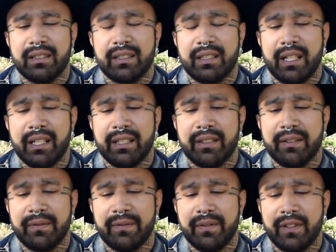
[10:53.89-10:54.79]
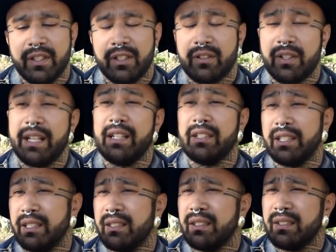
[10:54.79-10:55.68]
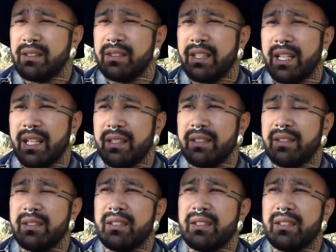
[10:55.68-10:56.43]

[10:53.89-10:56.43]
kind of cradling that